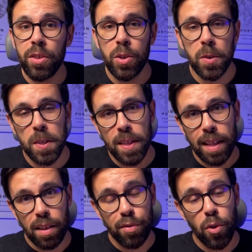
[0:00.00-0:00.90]
news is
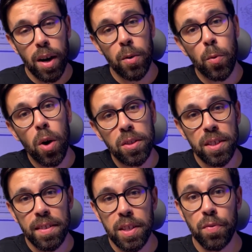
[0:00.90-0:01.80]
that if you are
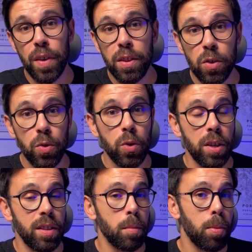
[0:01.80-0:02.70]
watching this video
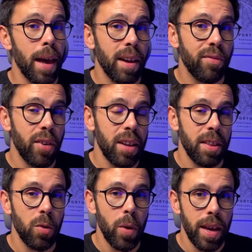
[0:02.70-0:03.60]
during the Black
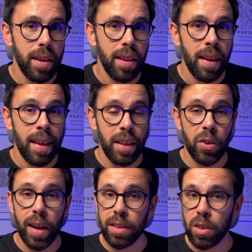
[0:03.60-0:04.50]
Friday week, you
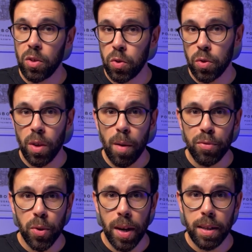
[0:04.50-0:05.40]
can go to
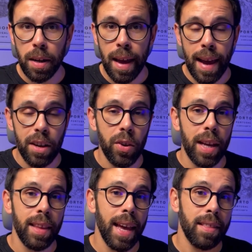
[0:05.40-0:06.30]
dotnet and you
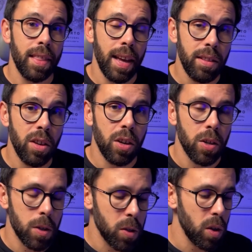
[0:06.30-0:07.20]
can get that
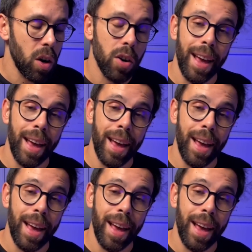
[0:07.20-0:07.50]
course or